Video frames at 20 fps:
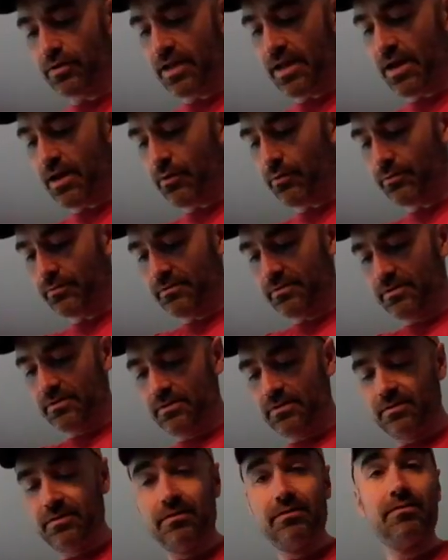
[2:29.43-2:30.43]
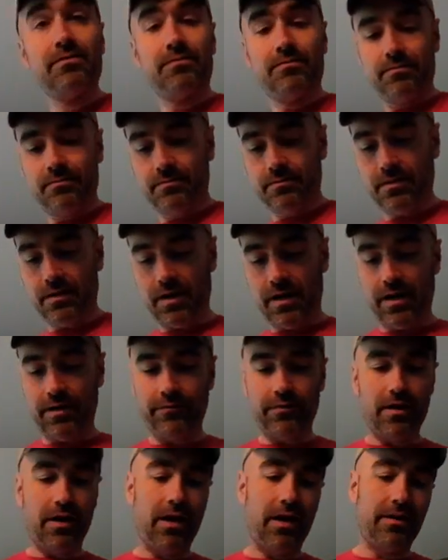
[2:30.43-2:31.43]
now
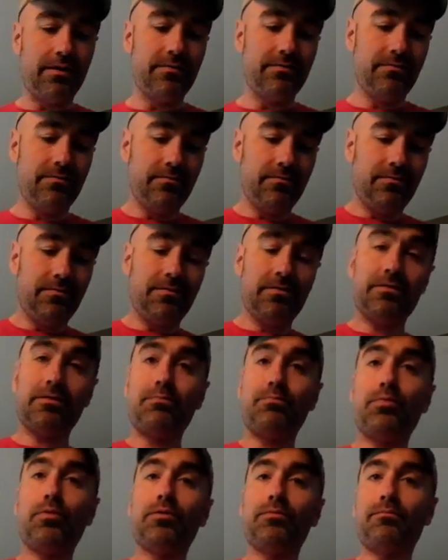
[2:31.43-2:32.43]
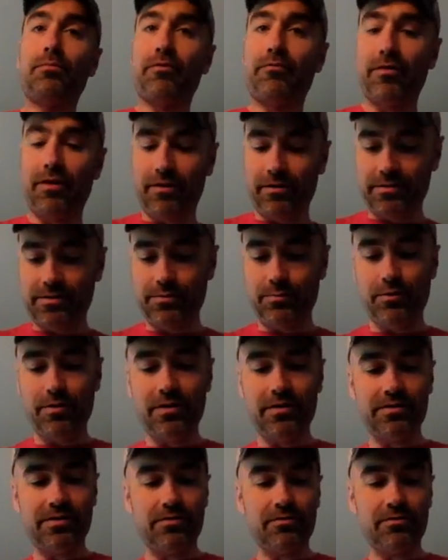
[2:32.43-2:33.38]
I've got to put my record somewhere else.